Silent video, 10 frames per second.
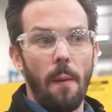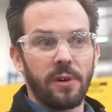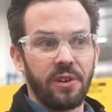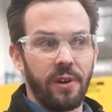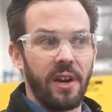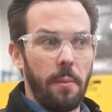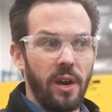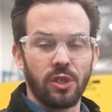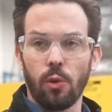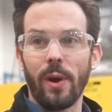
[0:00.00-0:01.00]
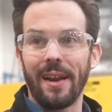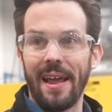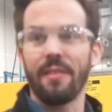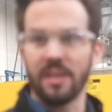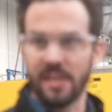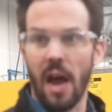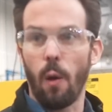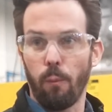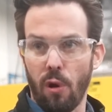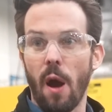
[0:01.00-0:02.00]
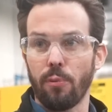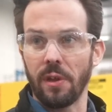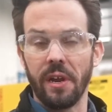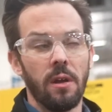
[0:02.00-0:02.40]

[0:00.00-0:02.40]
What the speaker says: opportunity to make sure we lay this out properly.